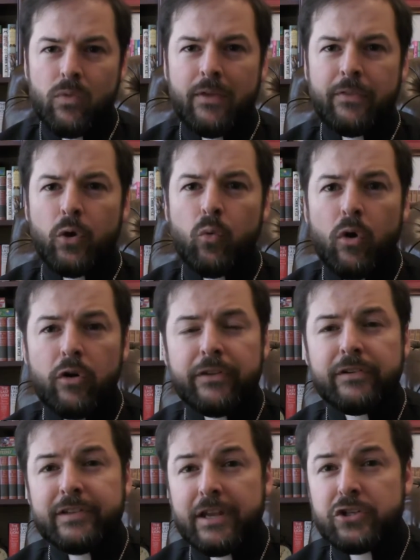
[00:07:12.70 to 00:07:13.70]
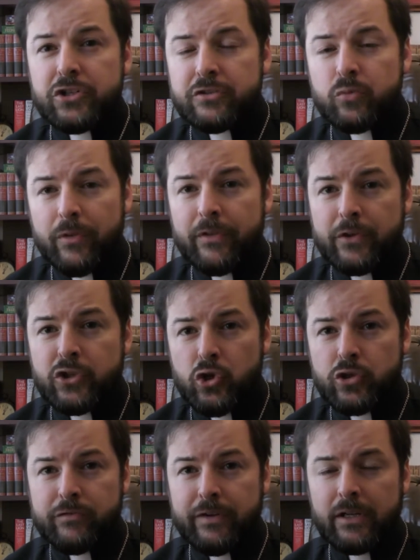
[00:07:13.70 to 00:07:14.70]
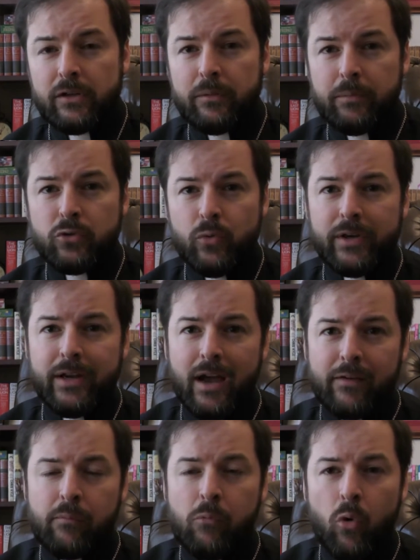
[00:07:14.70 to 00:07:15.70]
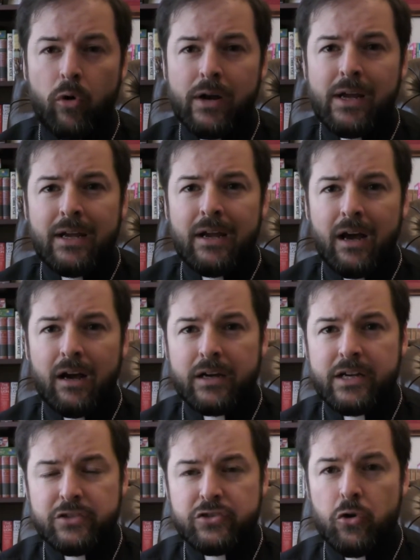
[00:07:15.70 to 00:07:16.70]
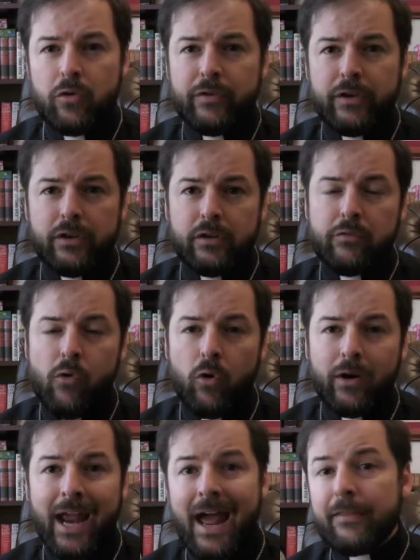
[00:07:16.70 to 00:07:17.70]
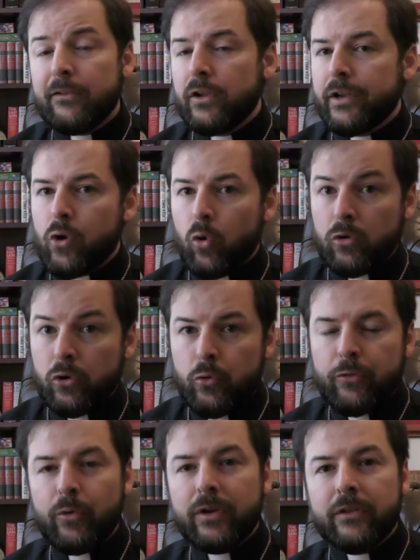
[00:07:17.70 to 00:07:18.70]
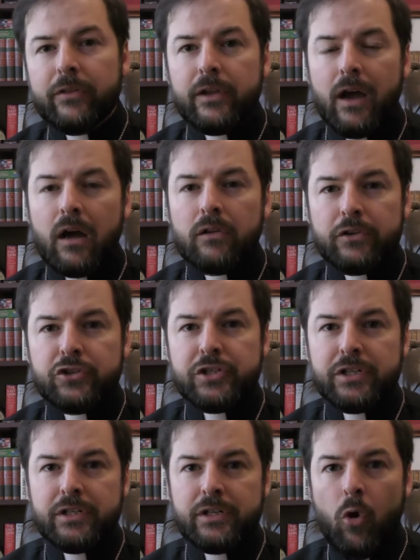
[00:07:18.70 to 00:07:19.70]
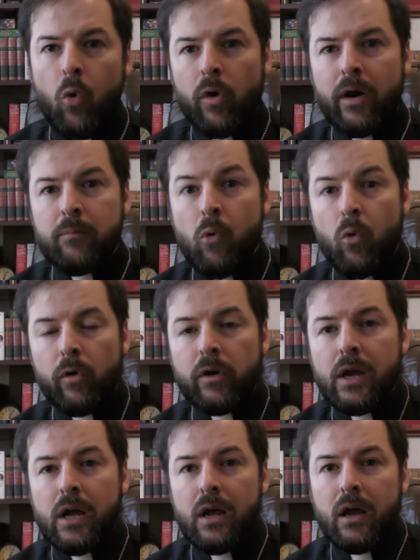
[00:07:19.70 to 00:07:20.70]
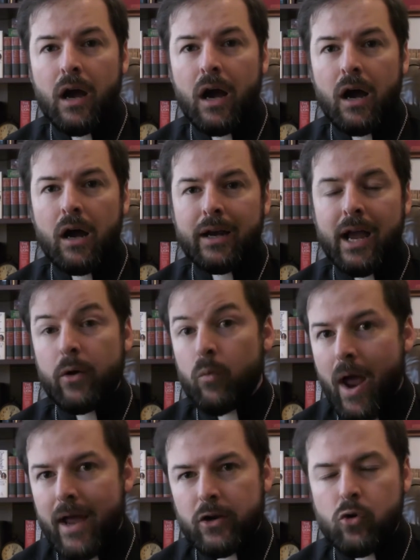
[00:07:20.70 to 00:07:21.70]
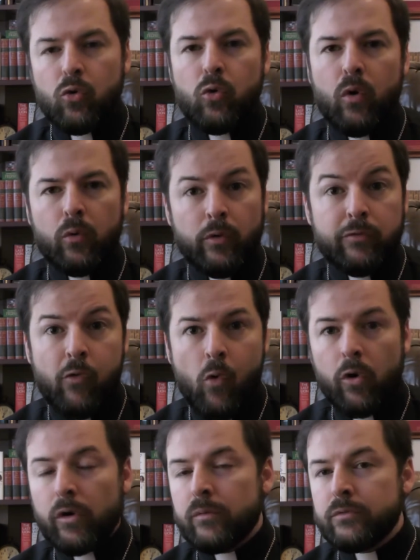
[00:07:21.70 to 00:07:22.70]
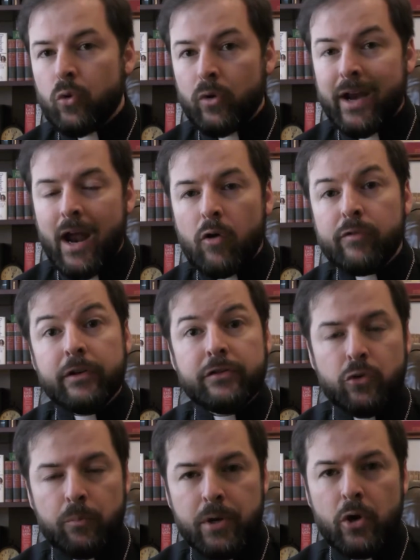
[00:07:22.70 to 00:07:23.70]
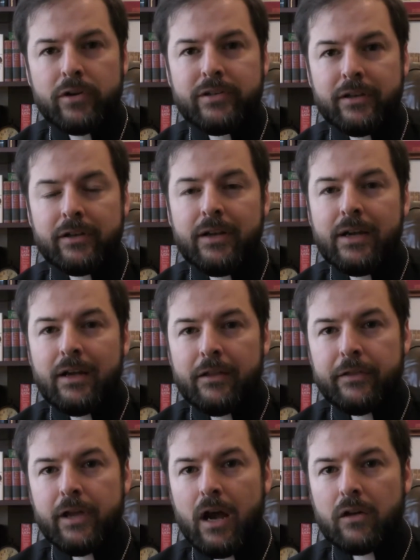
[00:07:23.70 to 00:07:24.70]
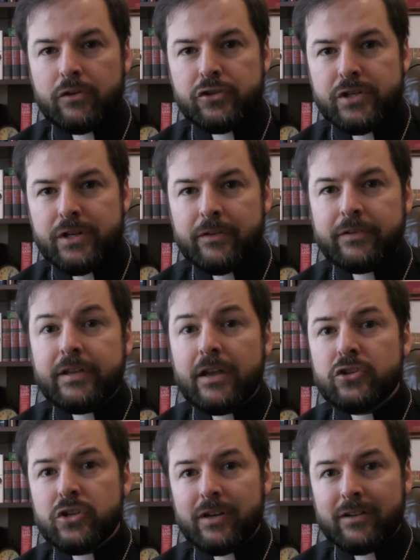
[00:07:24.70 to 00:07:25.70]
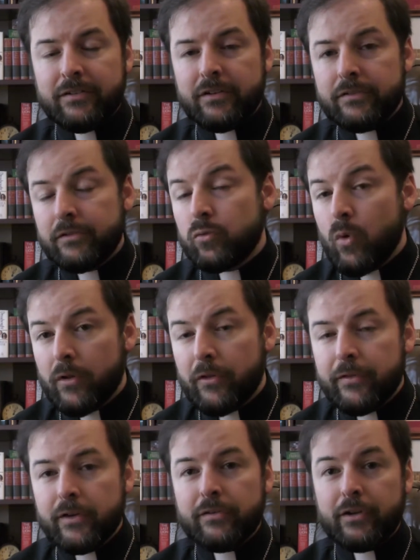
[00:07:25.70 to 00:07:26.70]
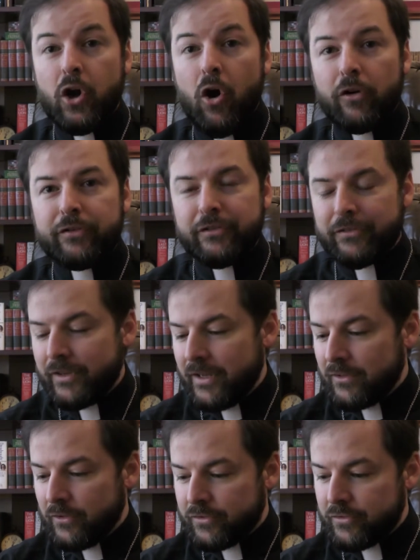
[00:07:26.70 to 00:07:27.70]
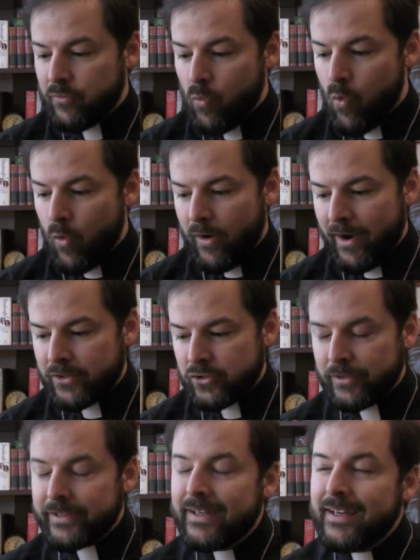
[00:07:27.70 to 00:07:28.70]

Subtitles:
there were these tensions within the Church of England between kind of a more conservative or Catholic or Lutheran theology or a more kind of radical or Reformed or Calvinist or Puritan theology. And this tension exists. It's one of the things that causes the English Civil War, actually.